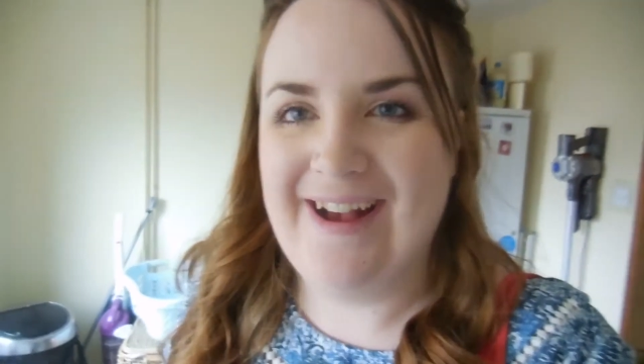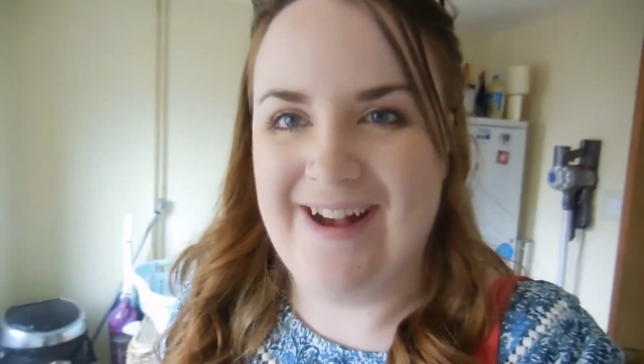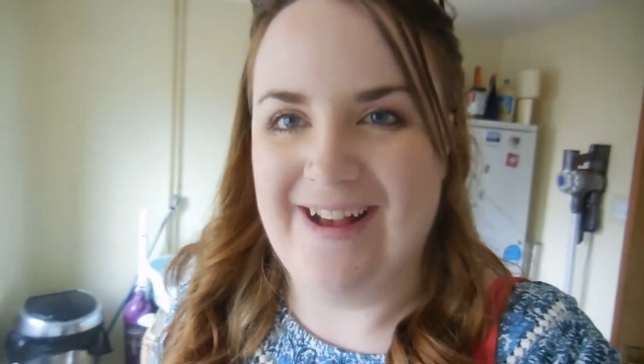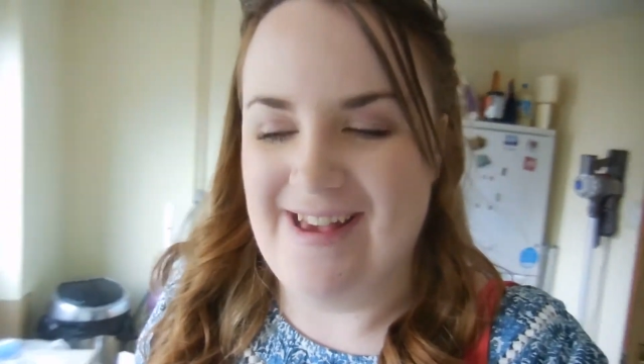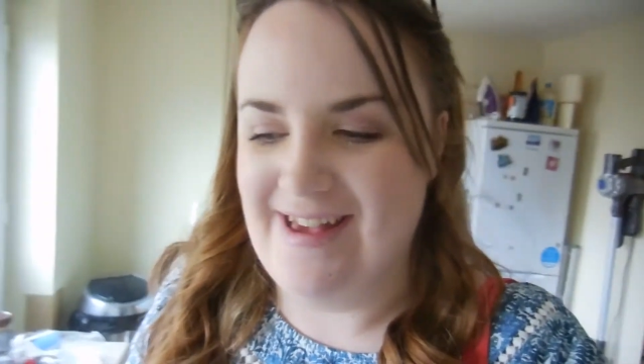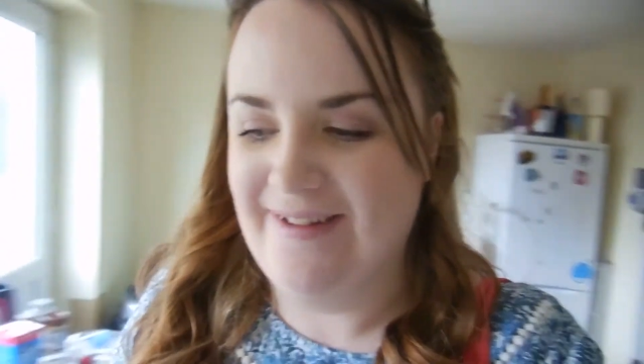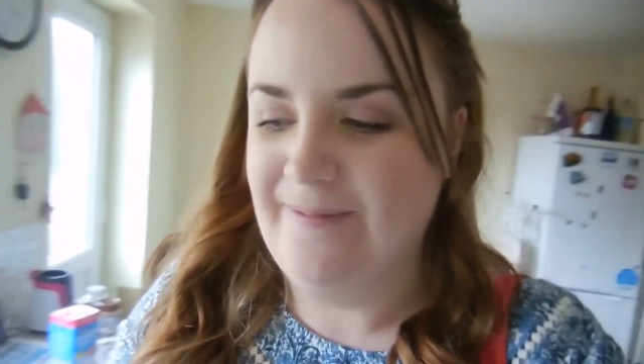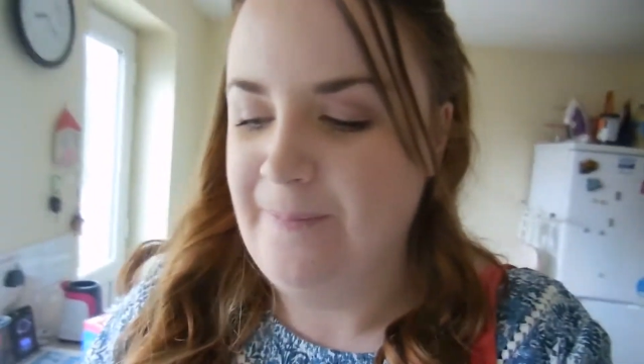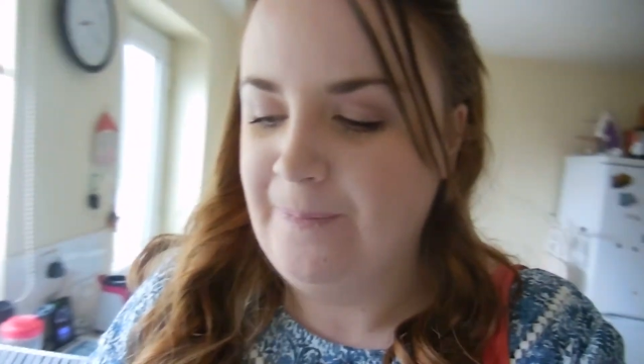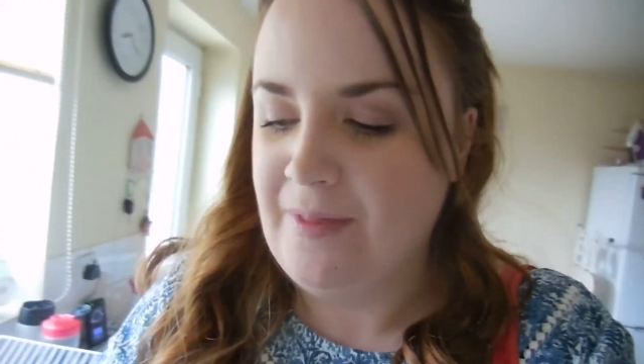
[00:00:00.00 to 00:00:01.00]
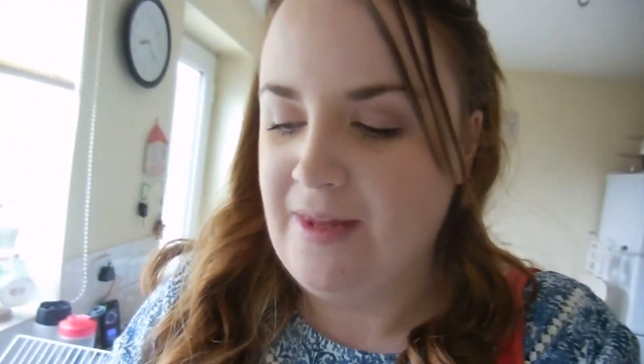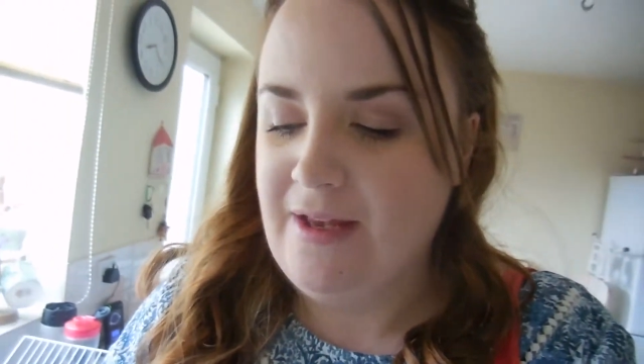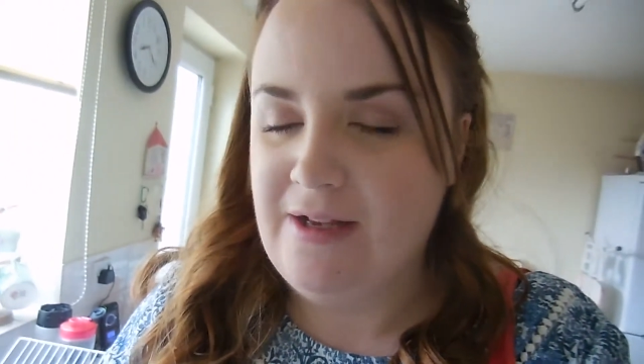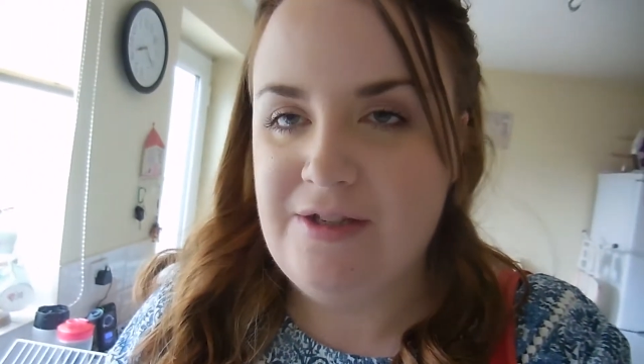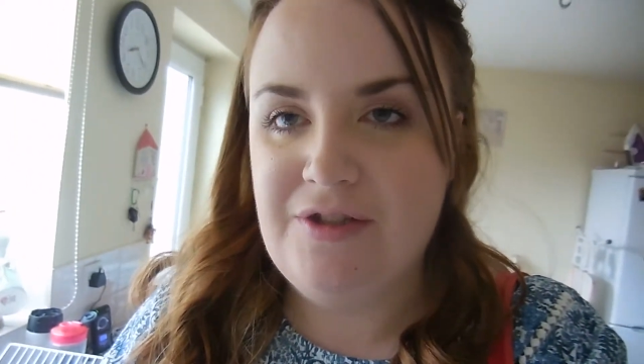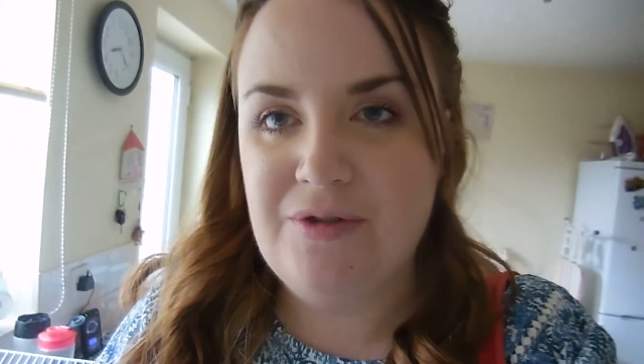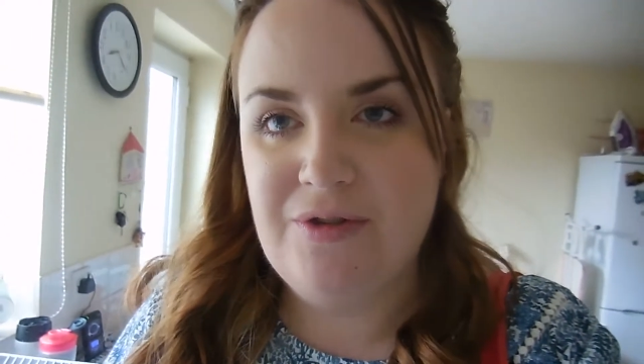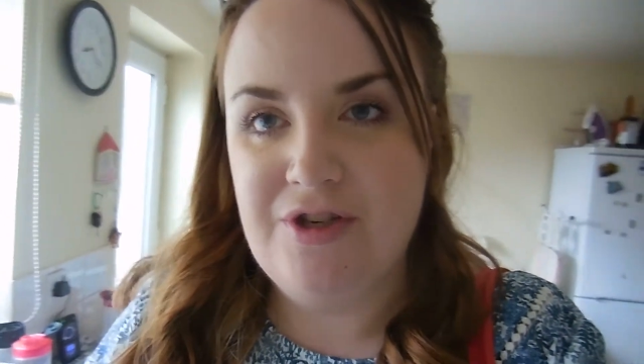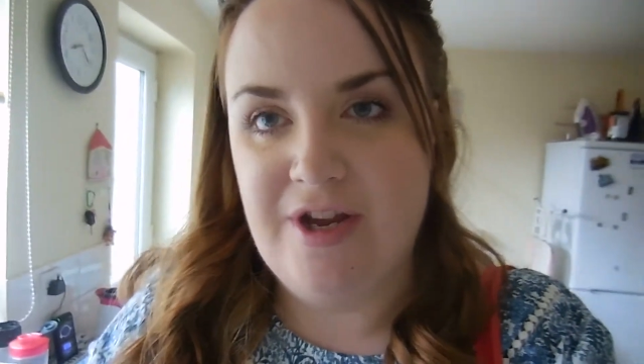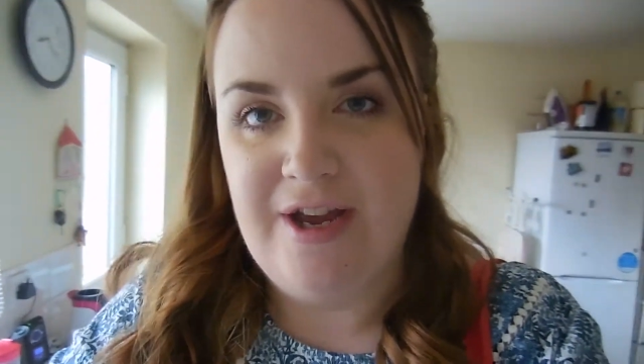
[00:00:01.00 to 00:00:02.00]
Hi.
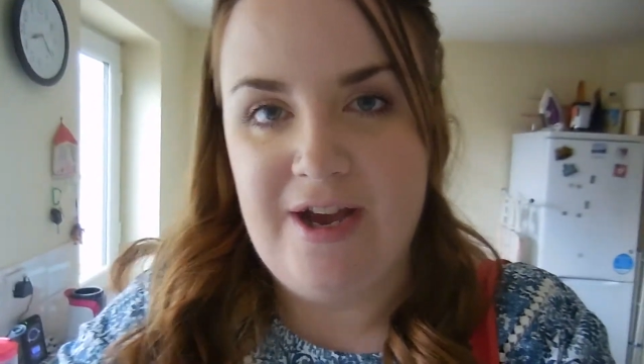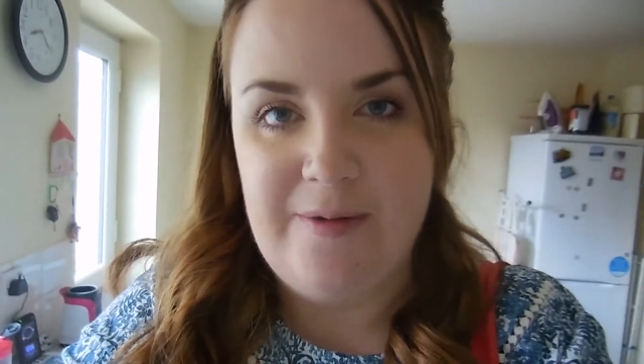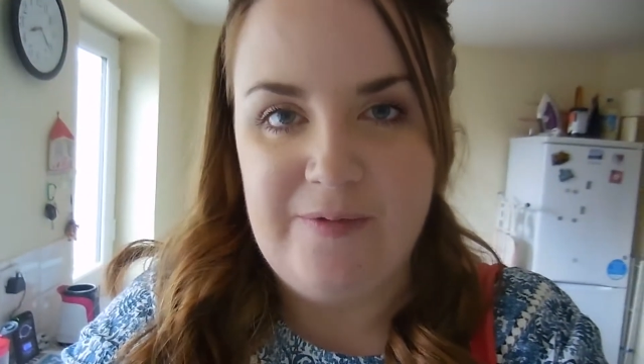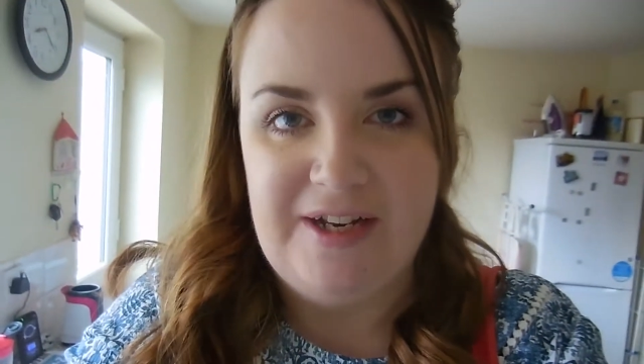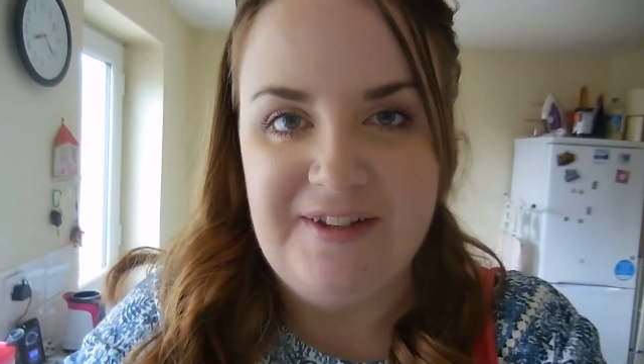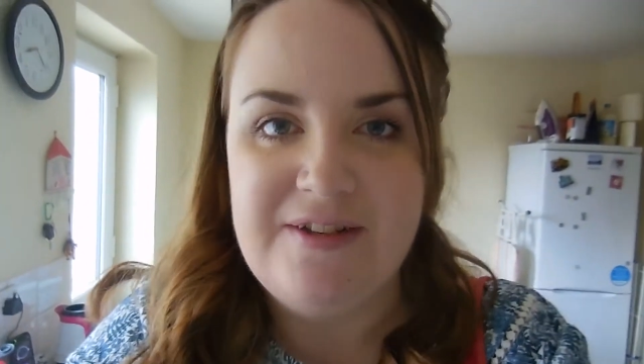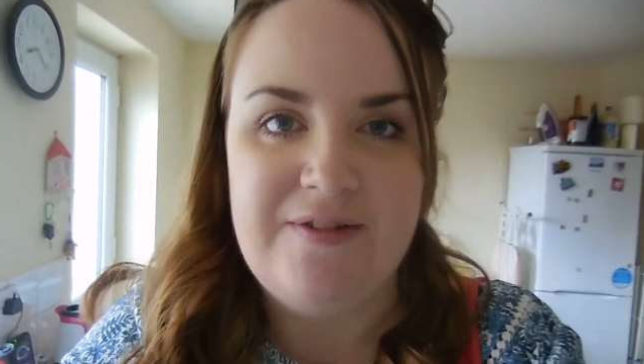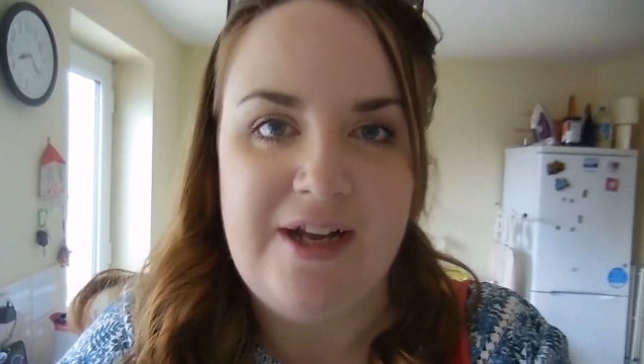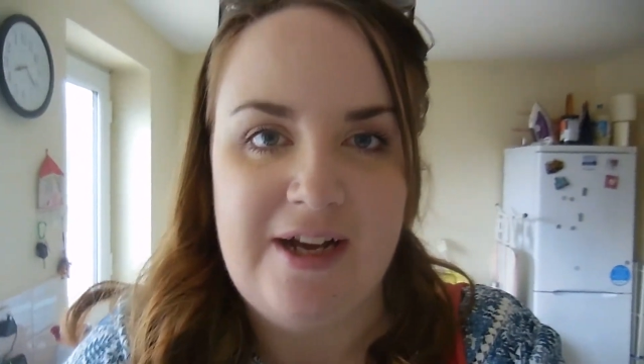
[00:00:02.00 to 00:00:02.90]
George and I are up relatively